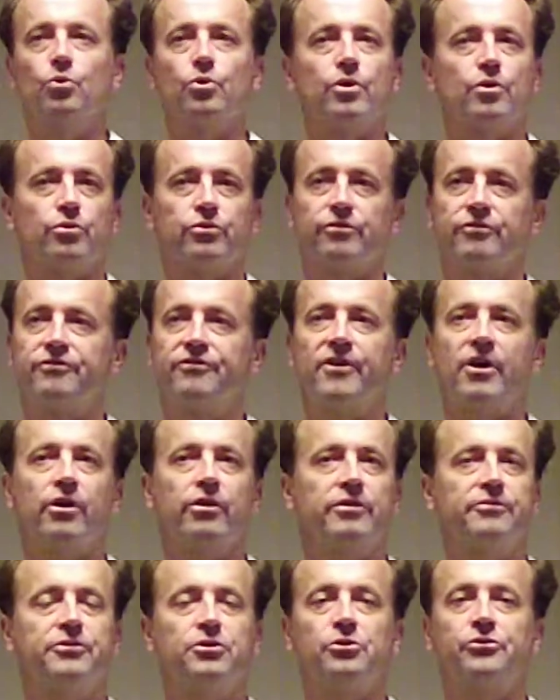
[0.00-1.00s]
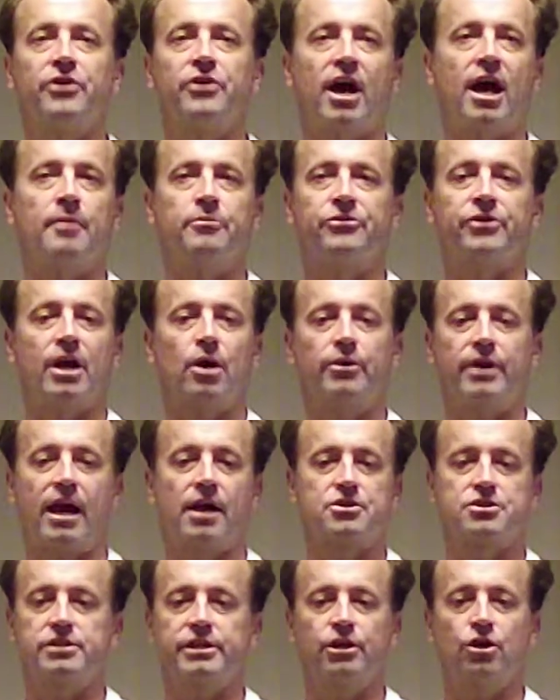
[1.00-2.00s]
There was very few times that I would
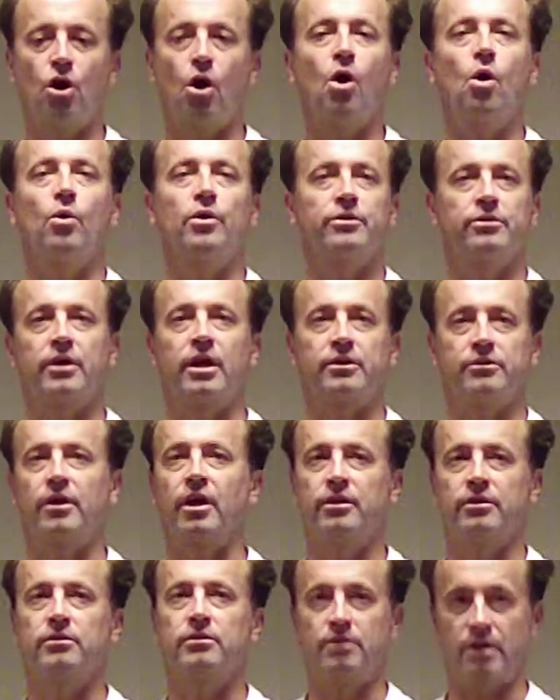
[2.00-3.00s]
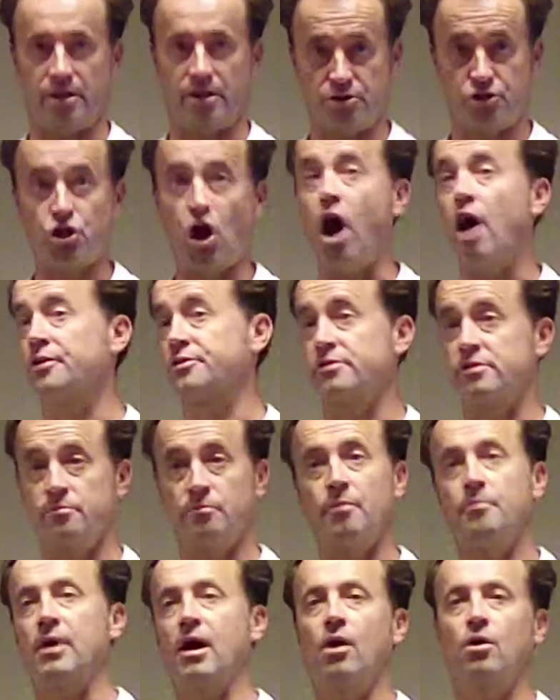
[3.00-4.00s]
actually go and talk to them
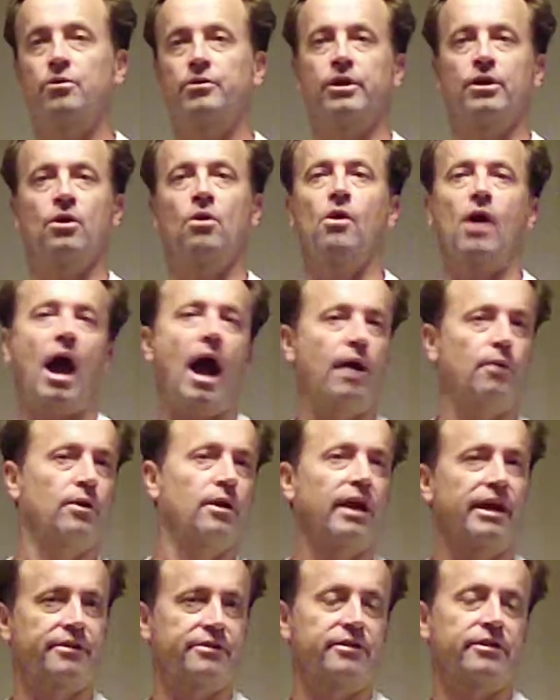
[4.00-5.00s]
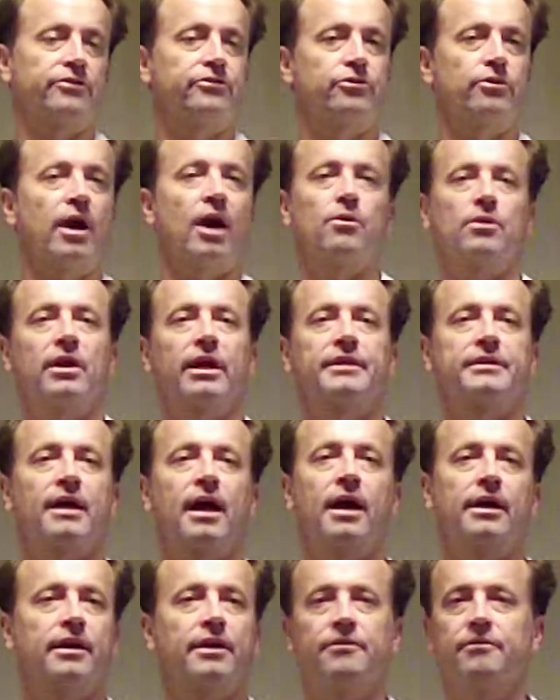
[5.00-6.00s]
about, I would like this or I would like
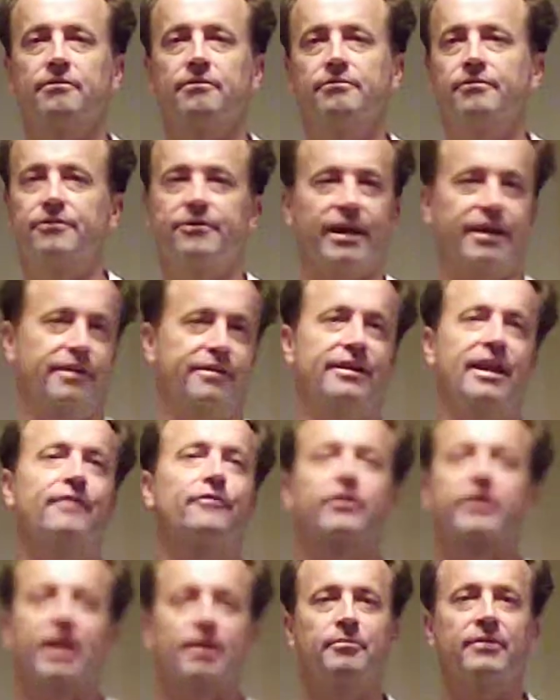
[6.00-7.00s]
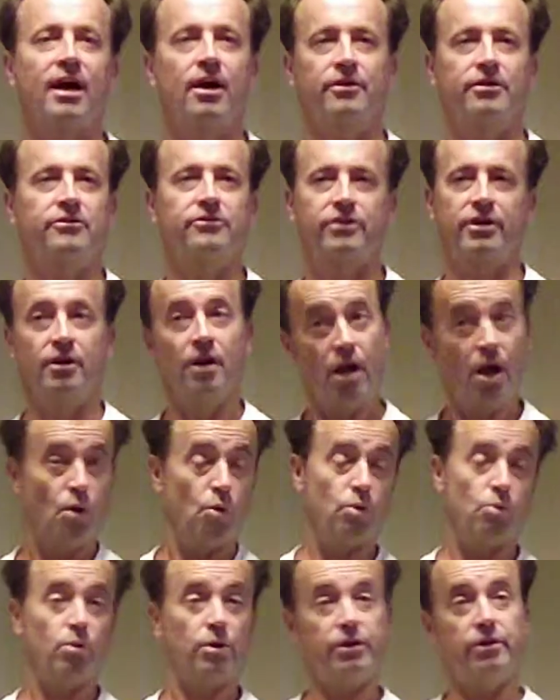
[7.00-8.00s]
that, and they never came down and say,
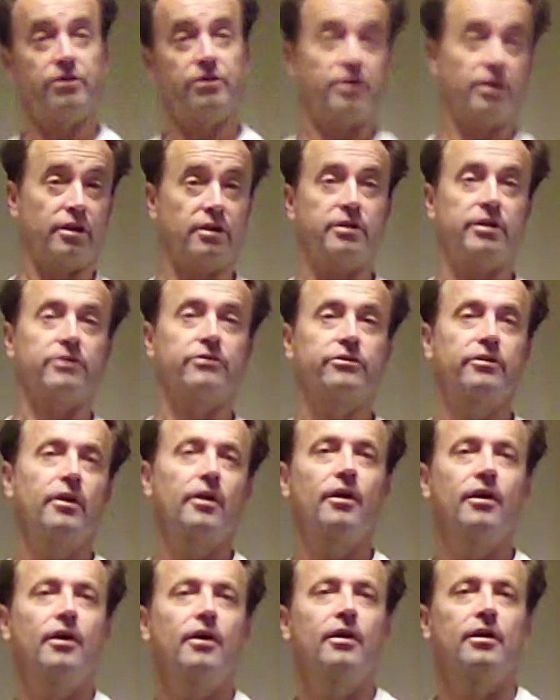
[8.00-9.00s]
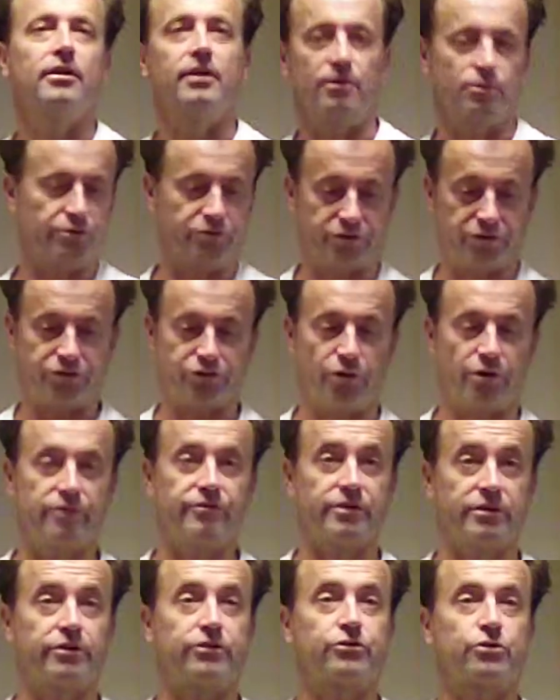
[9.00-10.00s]
well, what do you think of this? It was just sort of
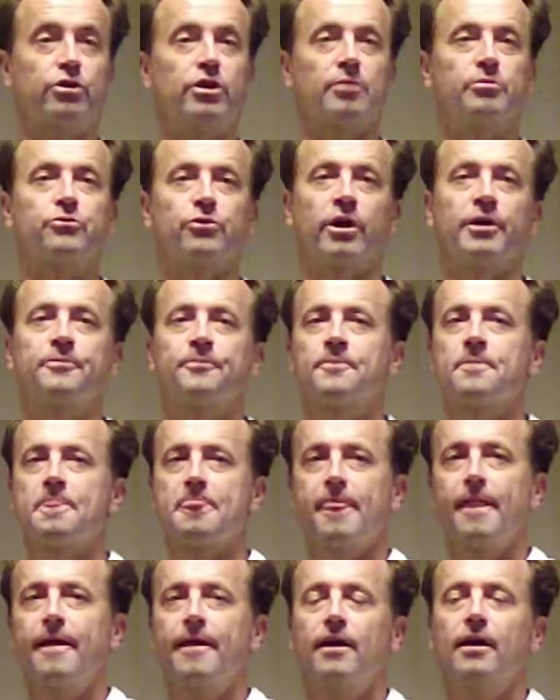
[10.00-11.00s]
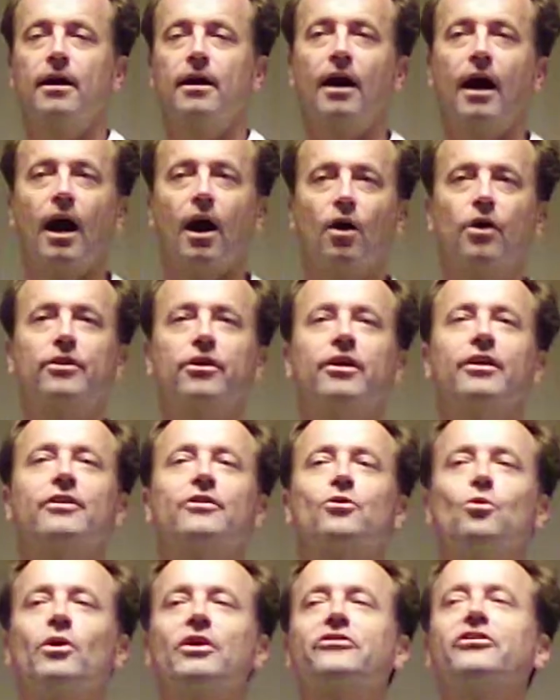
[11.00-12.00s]
in the script, right?
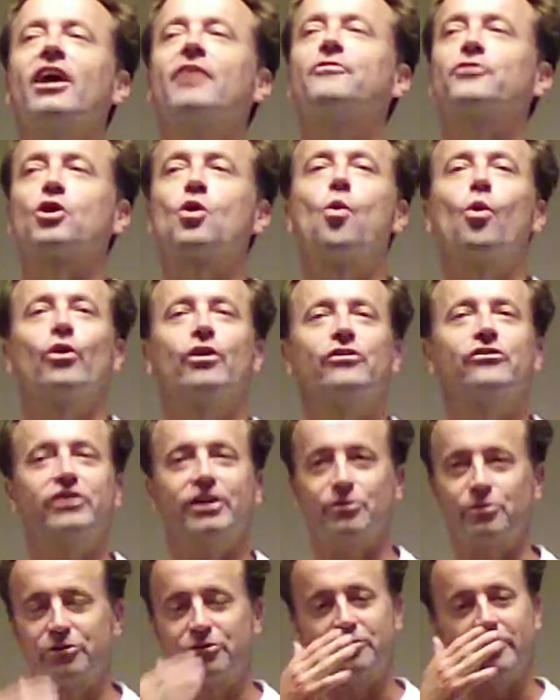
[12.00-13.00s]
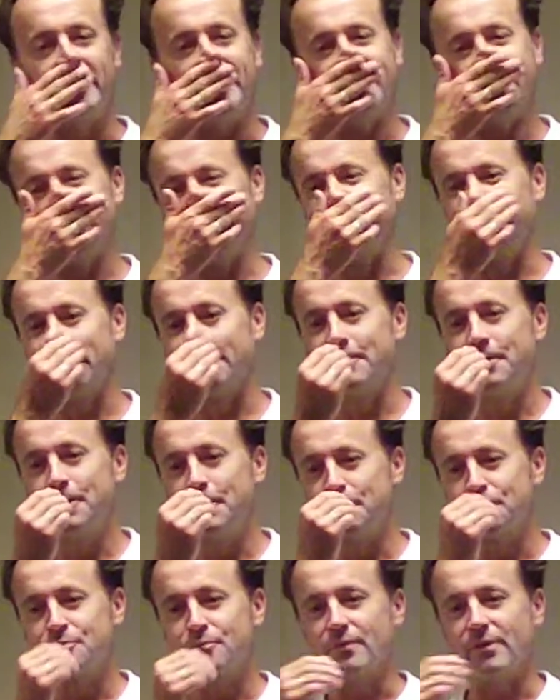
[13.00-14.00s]
The one time for quarantine was funny.
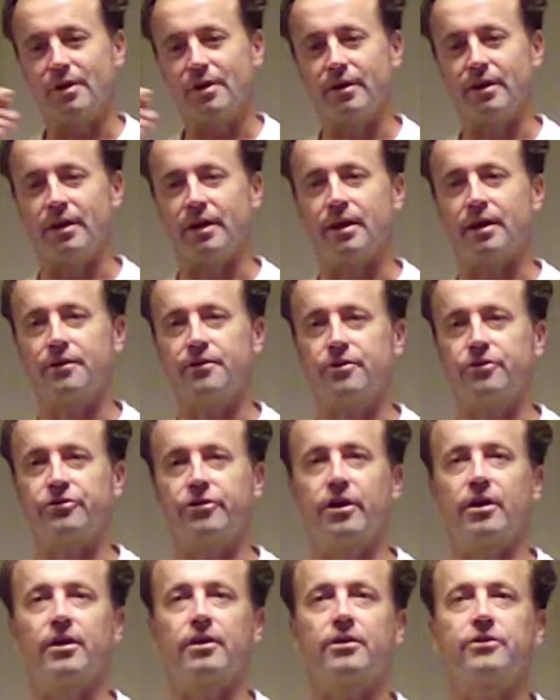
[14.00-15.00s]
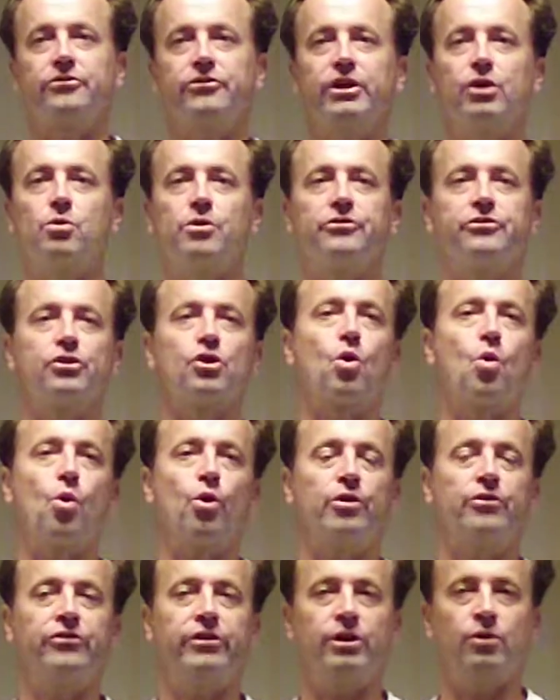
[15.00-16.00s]
There's a sequence in
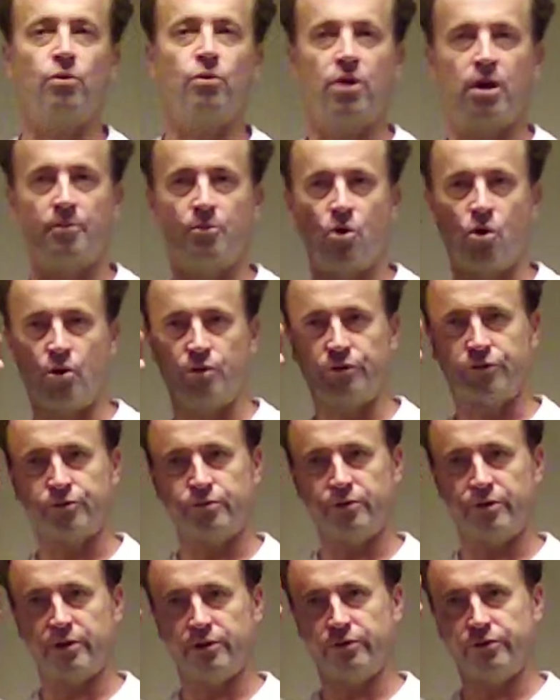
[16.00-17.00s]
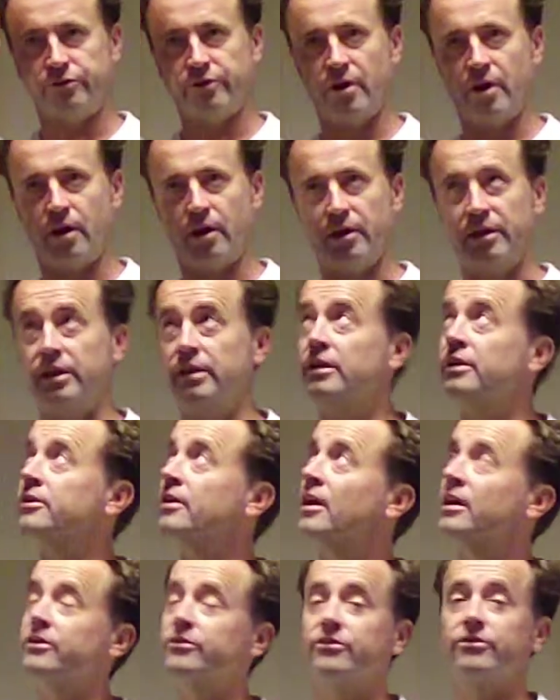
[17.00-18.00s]
quarantine where I'm going through these heating
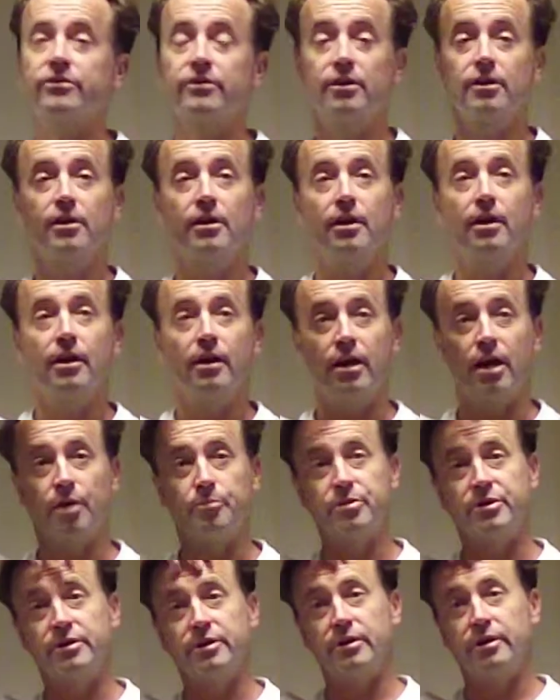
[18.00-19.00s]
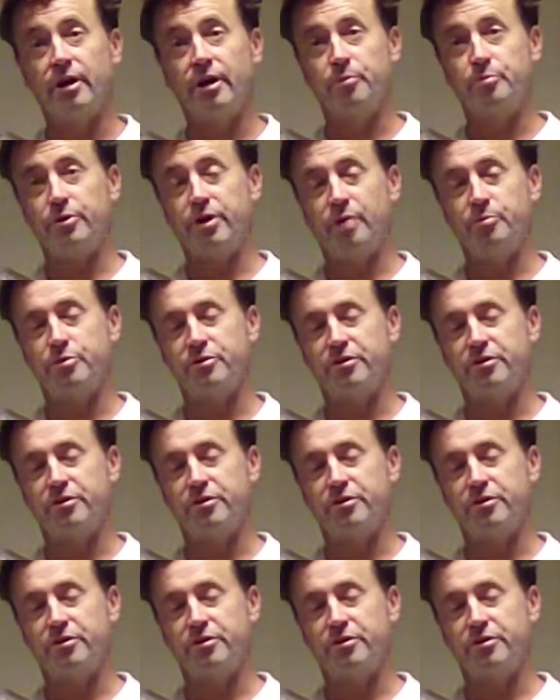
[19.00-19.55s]
ducts up in